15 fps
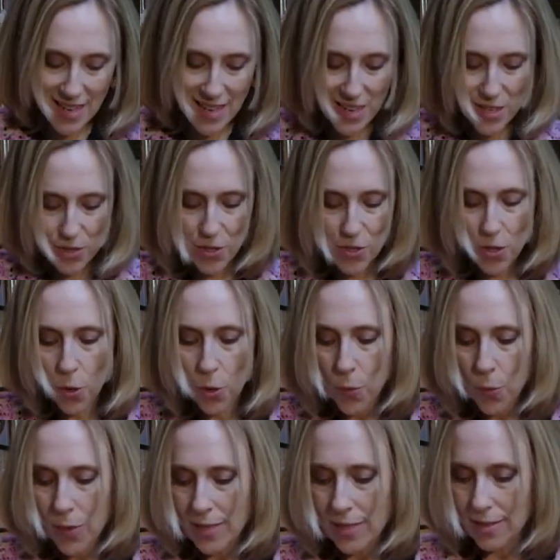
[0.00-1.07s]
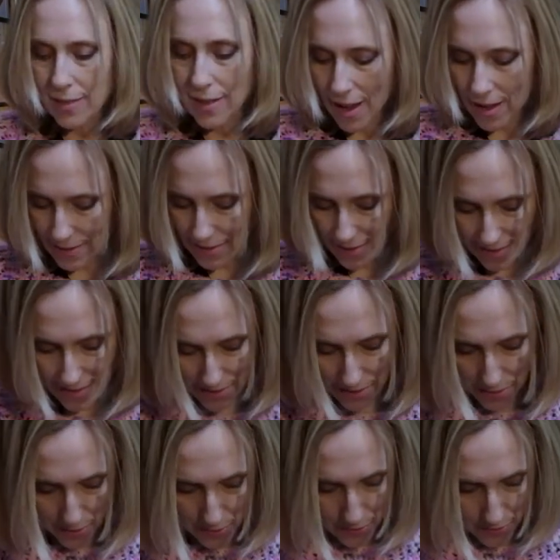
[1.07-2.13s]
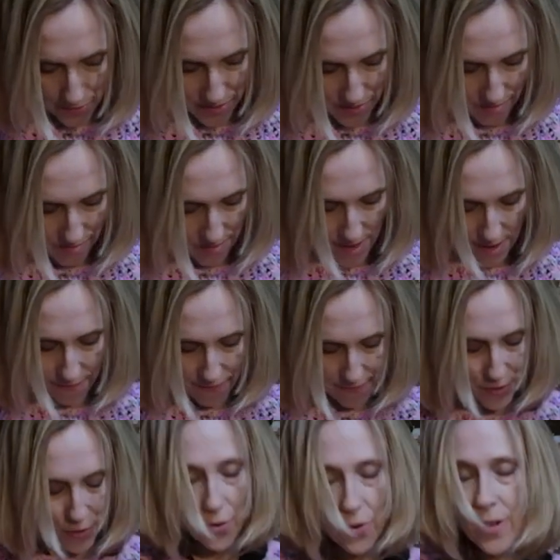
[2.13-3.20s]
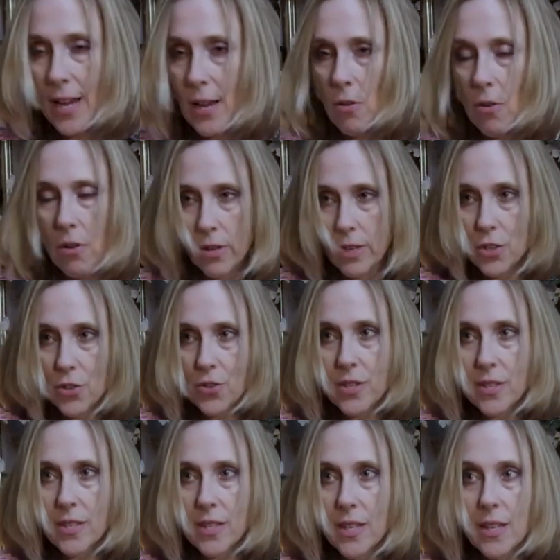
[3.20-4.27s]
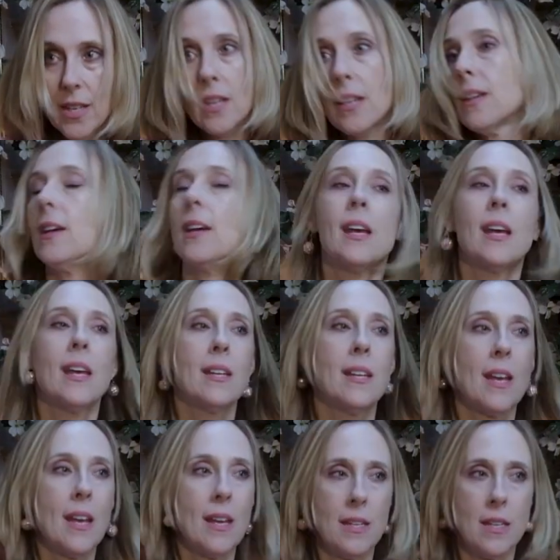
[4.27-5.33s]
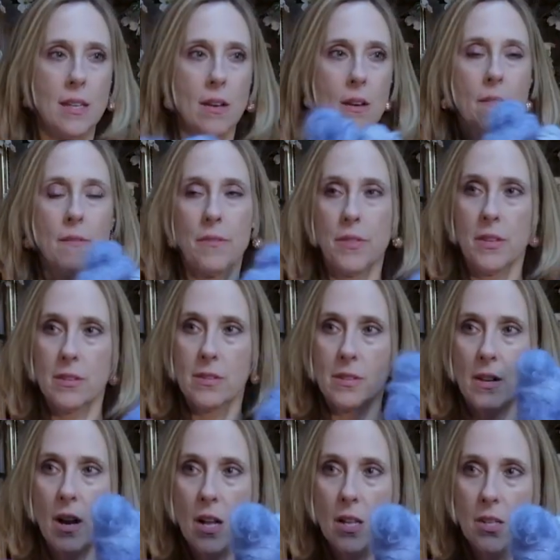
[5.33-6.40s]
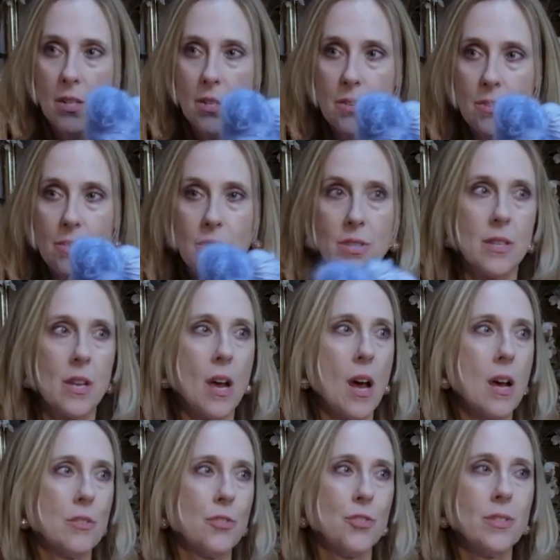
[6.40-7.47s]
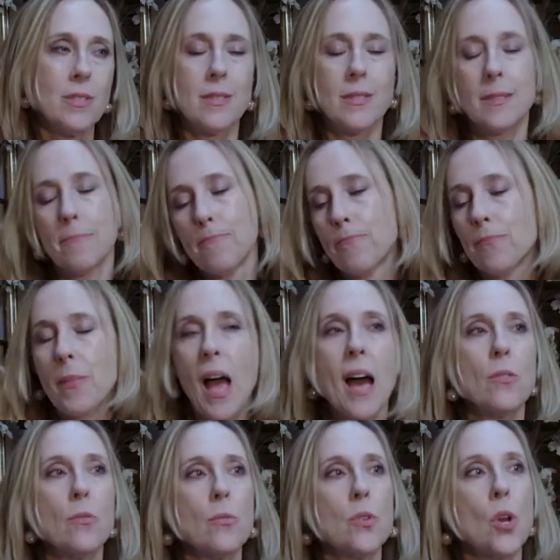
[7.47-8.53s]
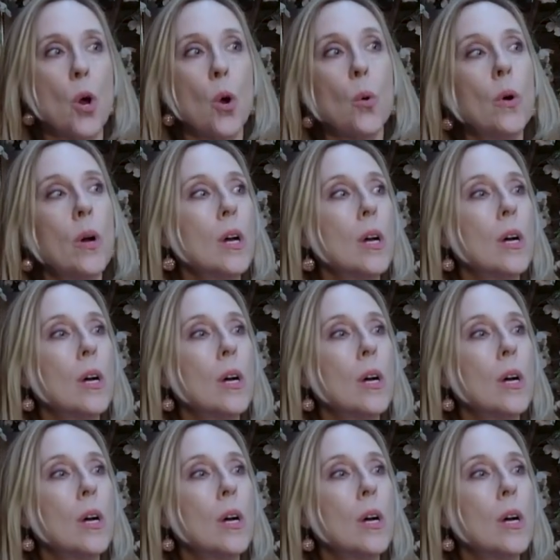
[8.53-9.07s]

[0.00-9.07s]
So yes, so if you're at all interested in any of these colors, I don't know